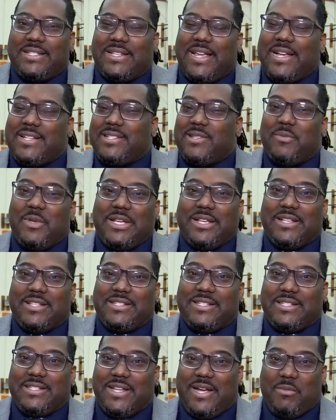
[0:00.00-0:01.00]
It's excellent
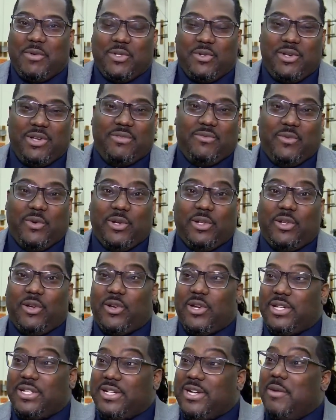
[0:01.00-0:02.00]
because this is an opportunity for
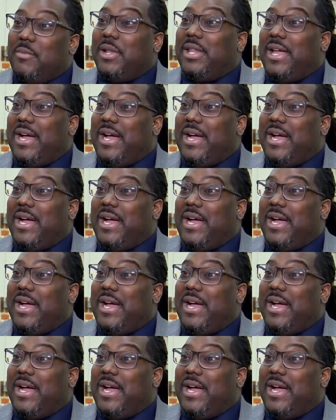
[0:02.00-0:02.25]
learning to come